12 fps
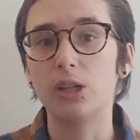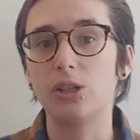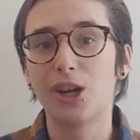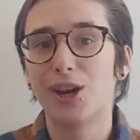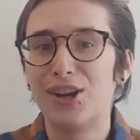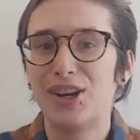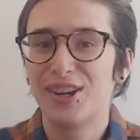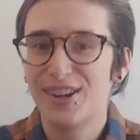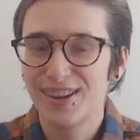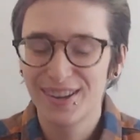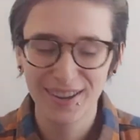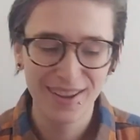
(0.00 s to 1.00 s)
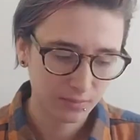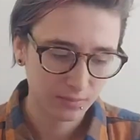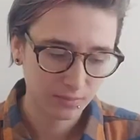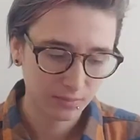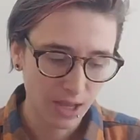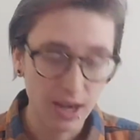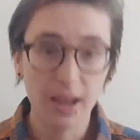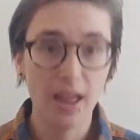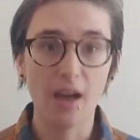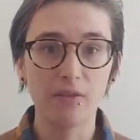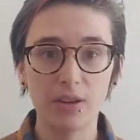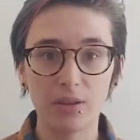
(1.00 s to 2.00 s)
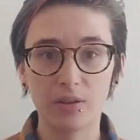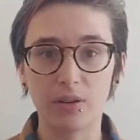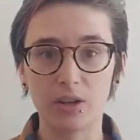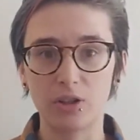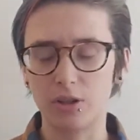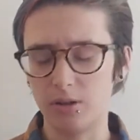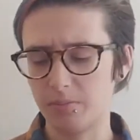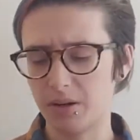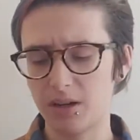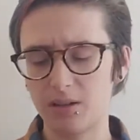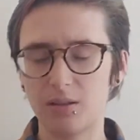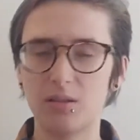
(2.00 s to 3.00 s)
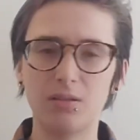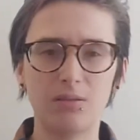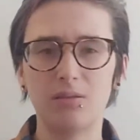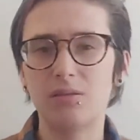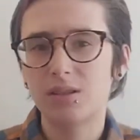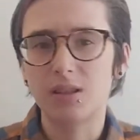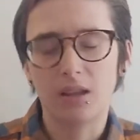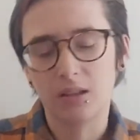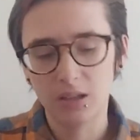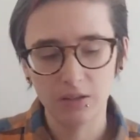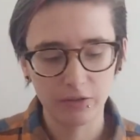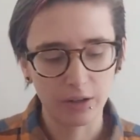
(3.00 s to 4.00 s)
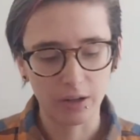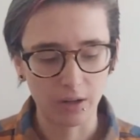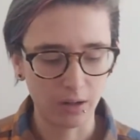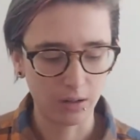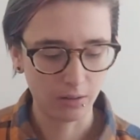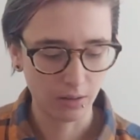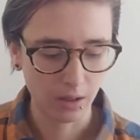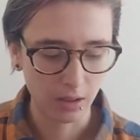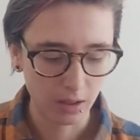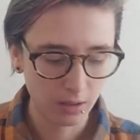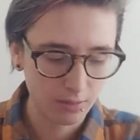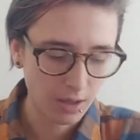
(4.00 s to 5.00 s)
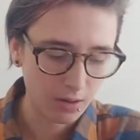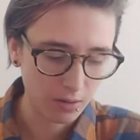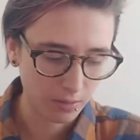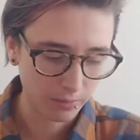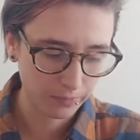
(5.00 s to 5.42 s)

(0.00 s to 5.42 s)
shirt. And I have another gray shirt, but it's slightly different, and I don't know.